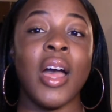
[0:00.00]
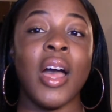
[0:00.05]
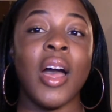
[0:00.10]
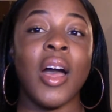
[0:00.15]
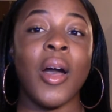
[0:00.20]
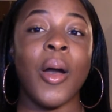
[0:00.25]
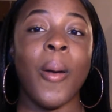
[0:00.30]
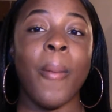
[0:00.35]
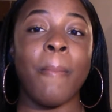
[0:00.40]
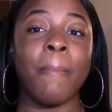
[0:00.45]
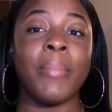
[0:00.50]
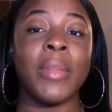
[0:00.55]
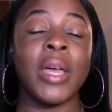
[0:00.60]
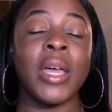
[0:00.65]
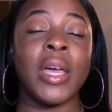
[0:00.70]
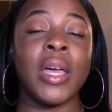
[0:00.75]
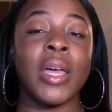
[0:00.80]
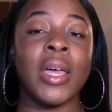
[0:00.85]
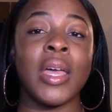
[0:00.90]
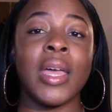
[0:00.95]
and
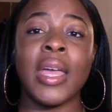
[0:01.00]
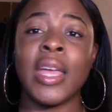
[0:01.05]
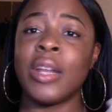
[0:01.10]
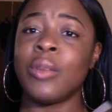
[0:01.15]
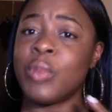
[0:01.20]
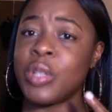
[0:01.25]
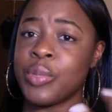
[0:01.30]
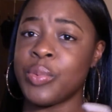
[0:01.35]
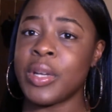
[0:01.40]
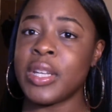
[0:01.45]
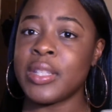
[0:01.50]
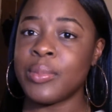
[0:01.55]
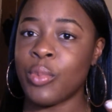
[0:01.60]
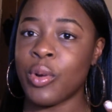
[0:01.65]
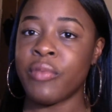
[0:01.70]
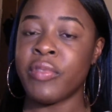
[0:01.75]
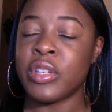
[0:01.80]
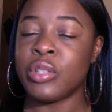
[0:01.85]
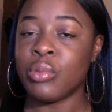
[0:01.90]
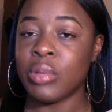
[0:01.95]
which one is
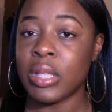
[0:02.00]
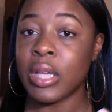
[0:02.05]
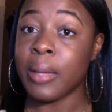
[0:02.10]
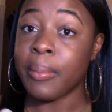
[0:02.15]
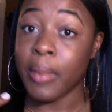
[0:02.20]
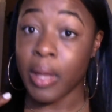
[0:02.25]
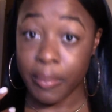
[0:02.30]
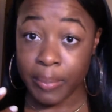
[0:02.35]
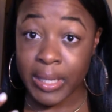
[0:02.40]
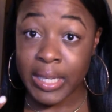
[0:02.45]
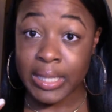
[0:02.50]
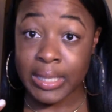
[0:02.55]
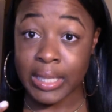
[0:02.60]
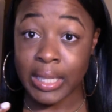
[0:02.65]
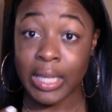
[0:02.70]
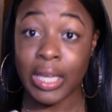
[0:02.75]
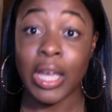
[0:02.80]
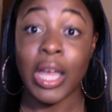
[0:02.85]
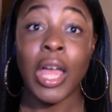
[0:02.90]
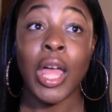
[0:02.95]
more visually
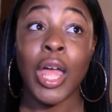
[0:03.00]
appeasing